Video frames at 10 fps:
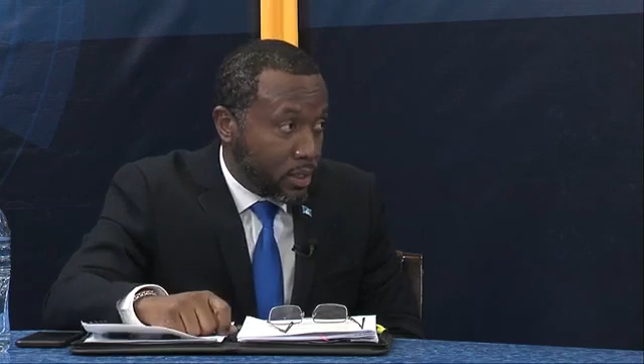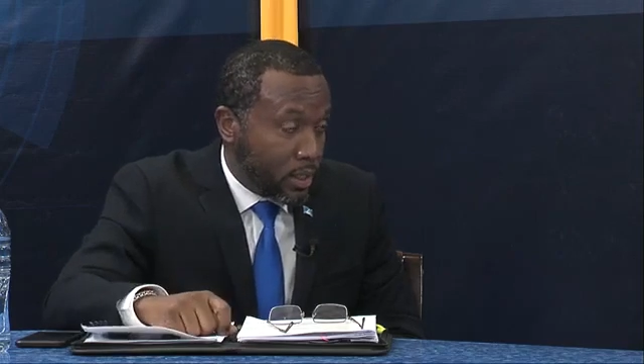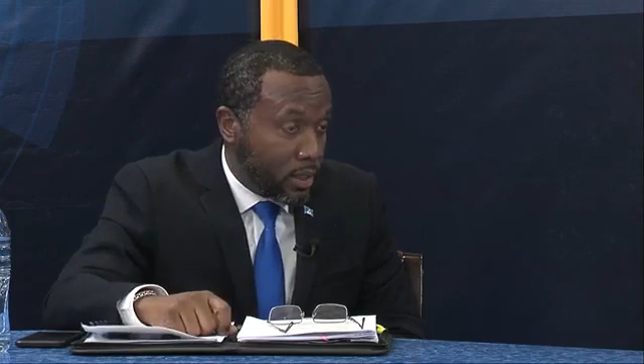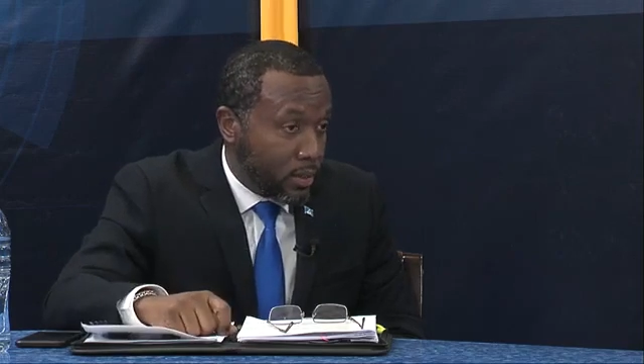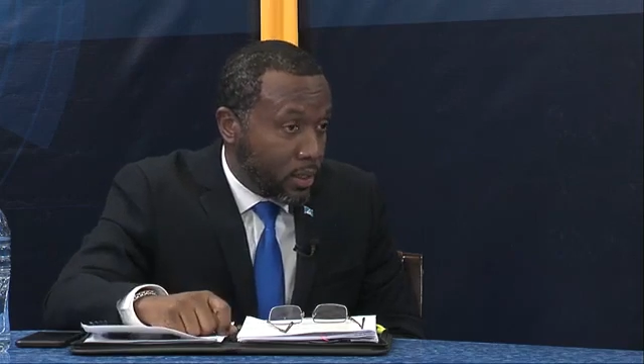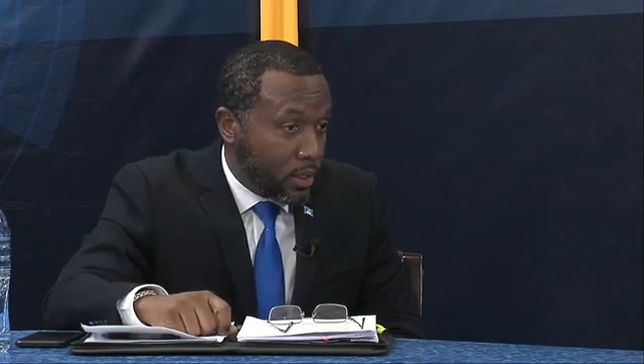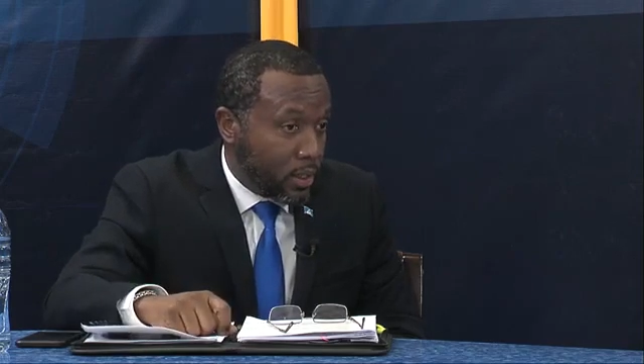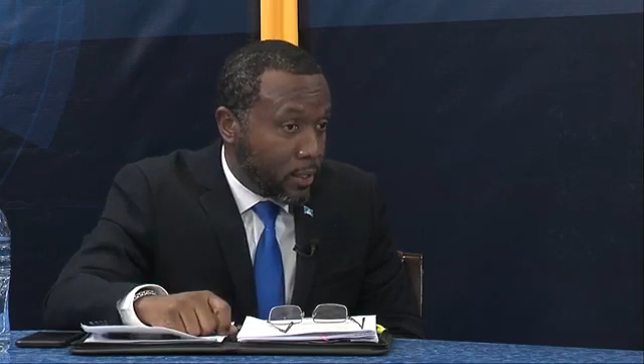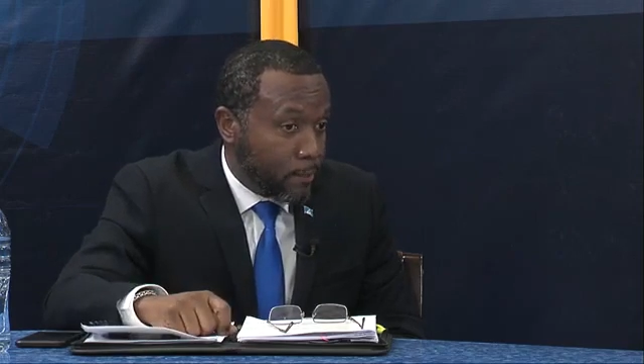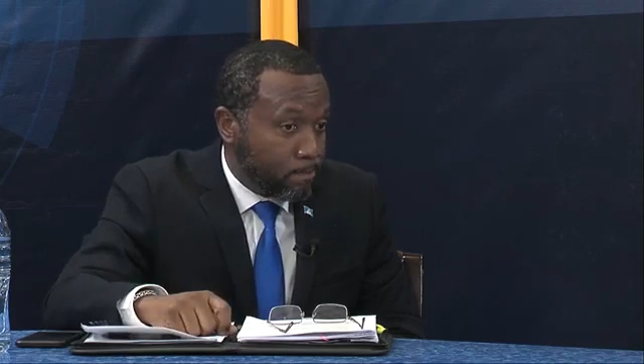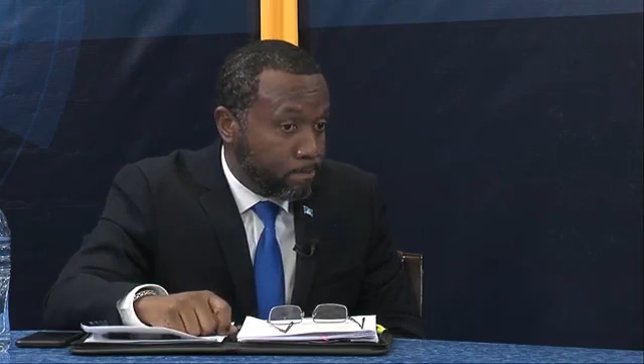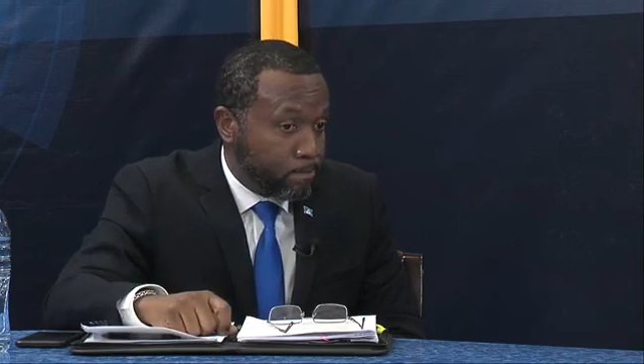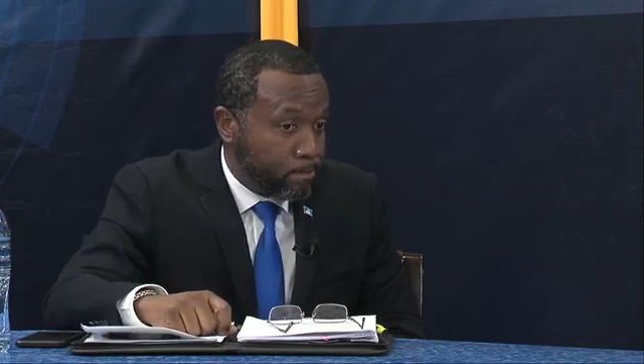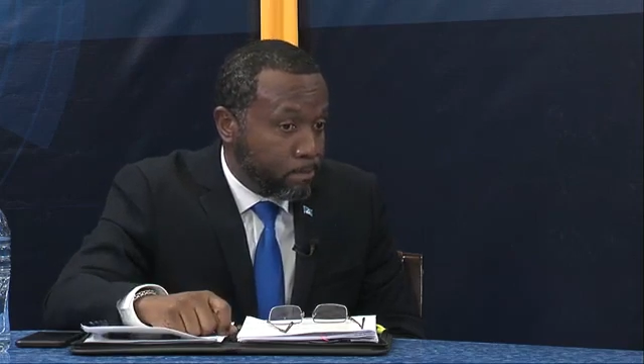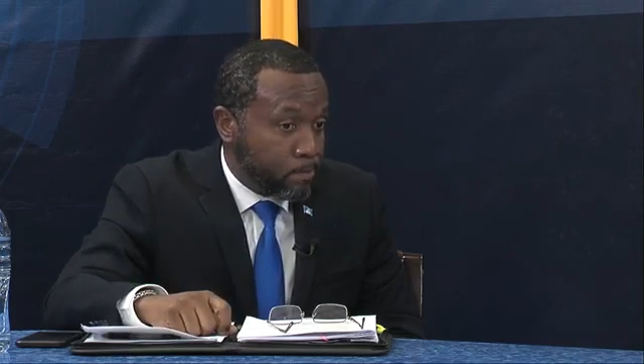the
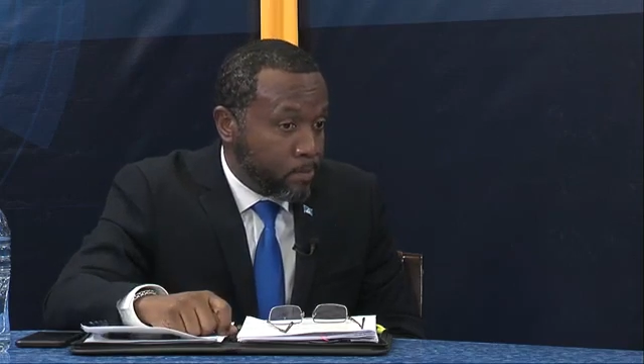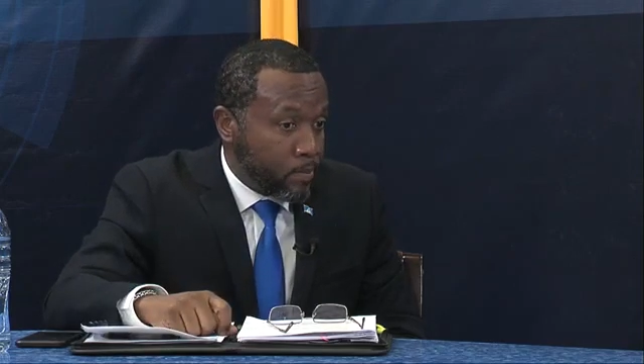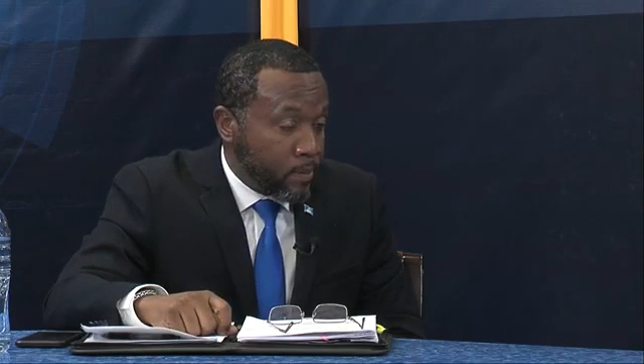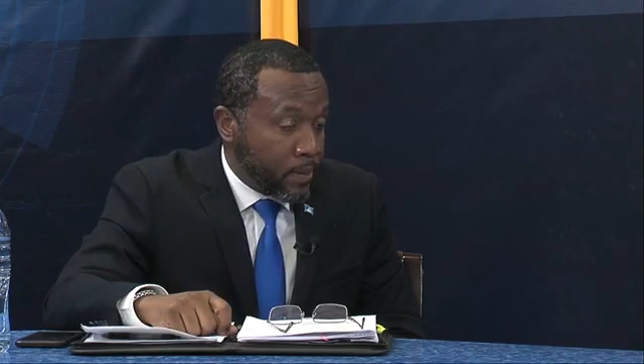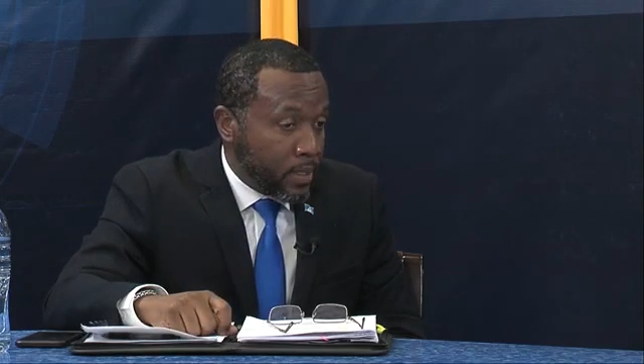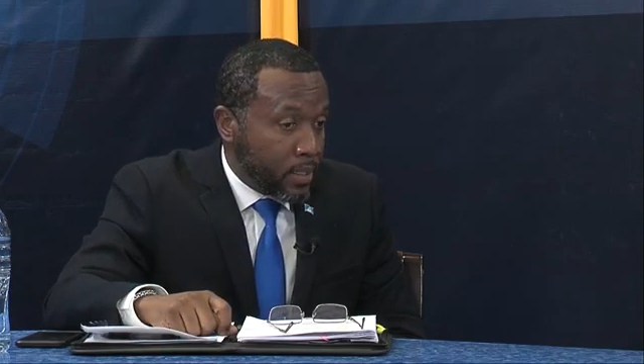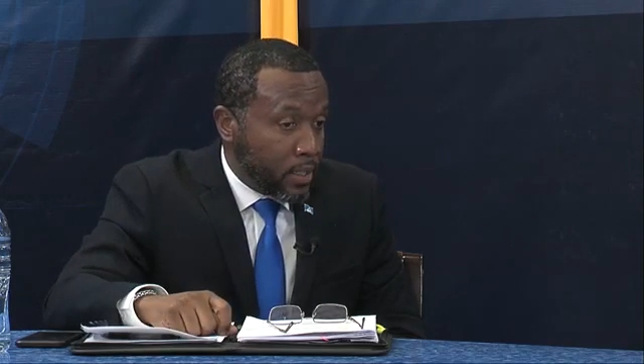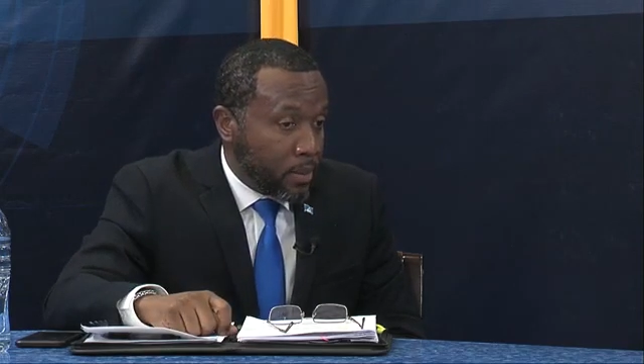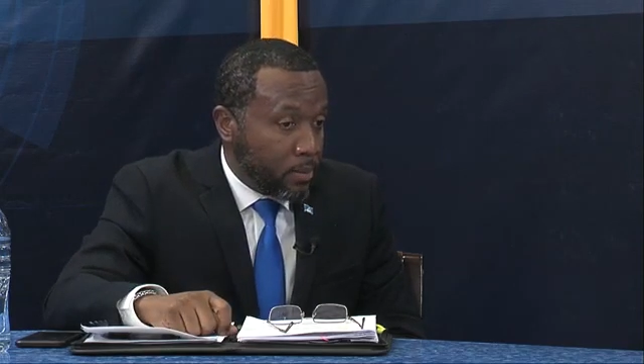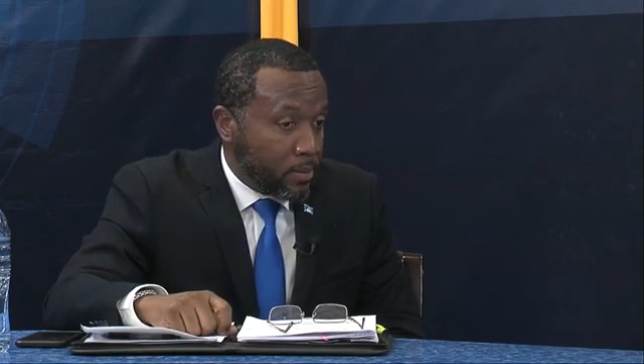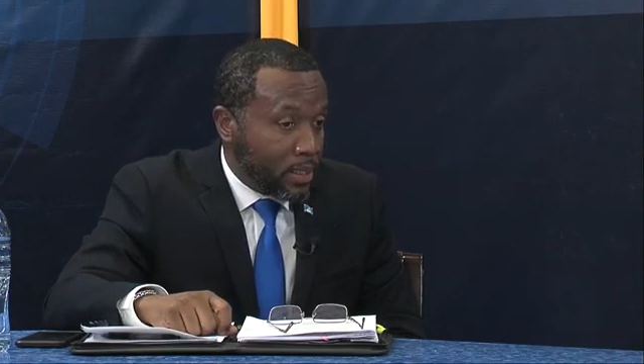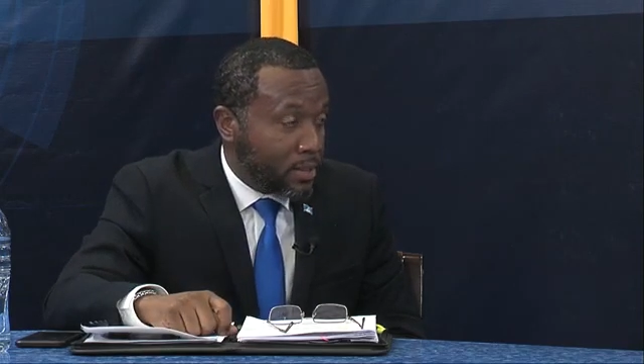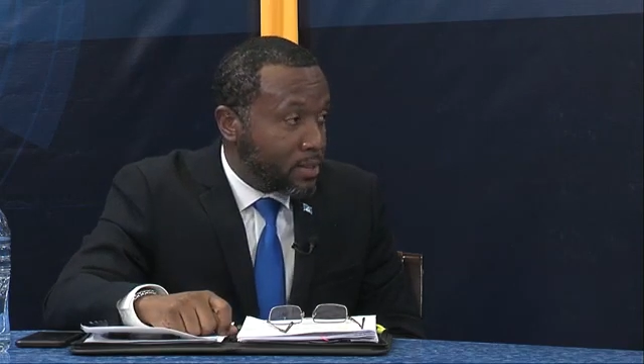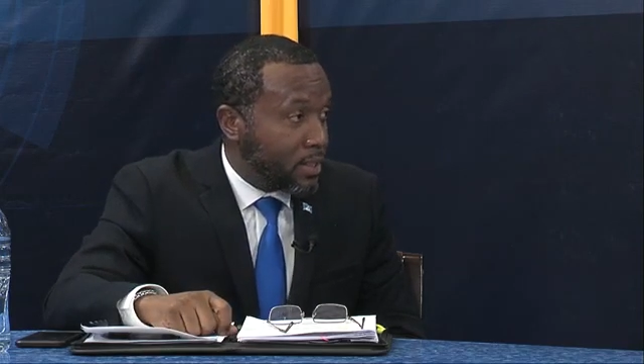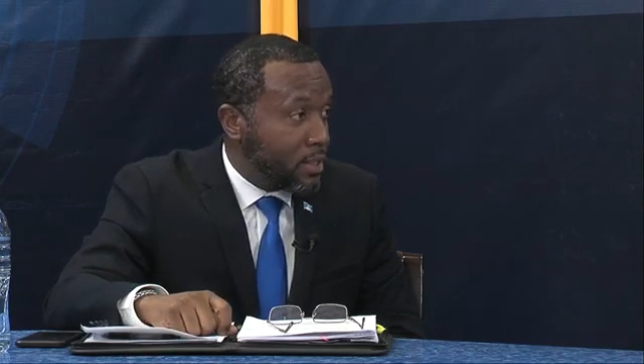
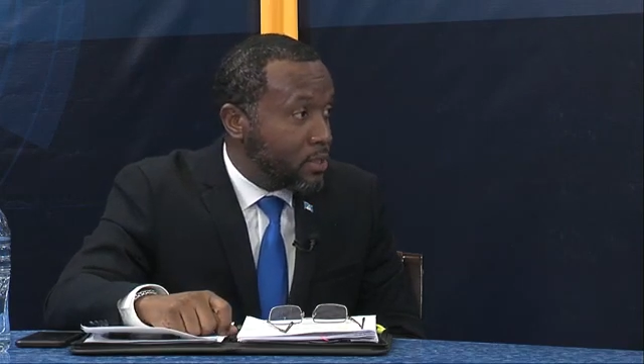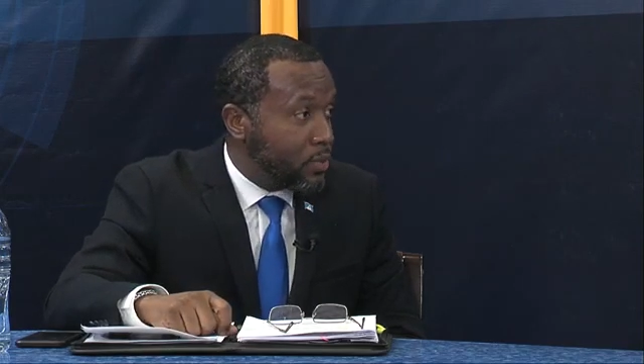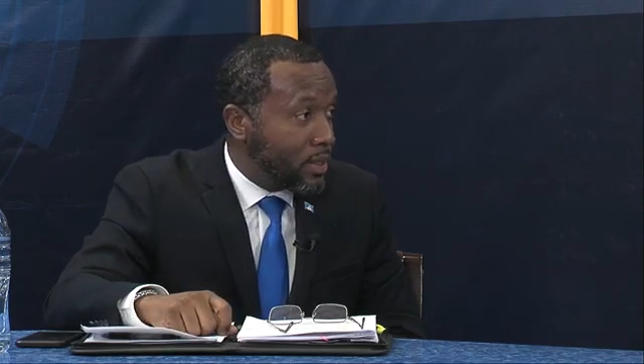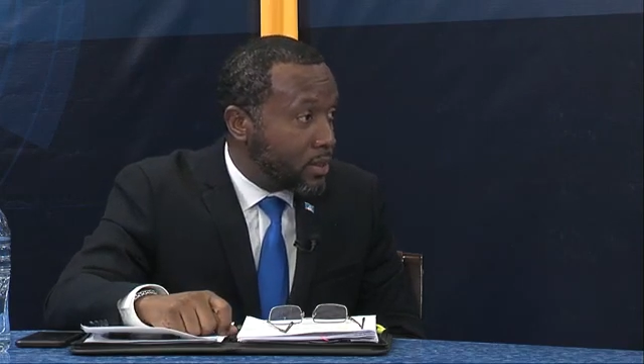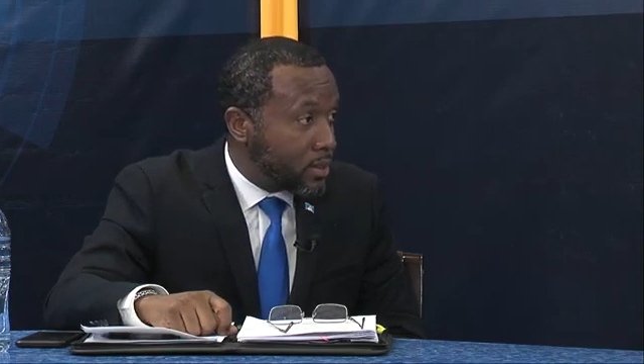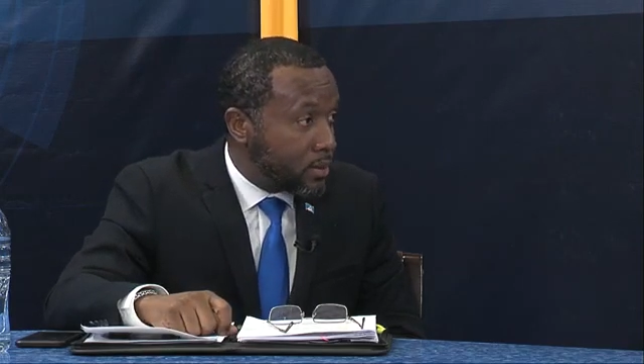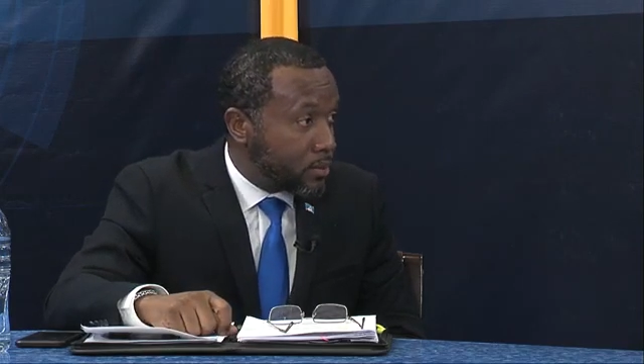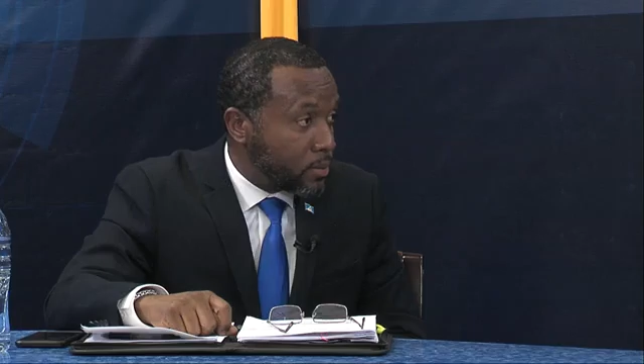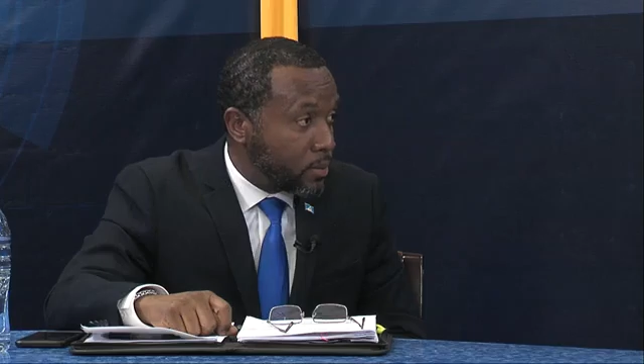custody suites.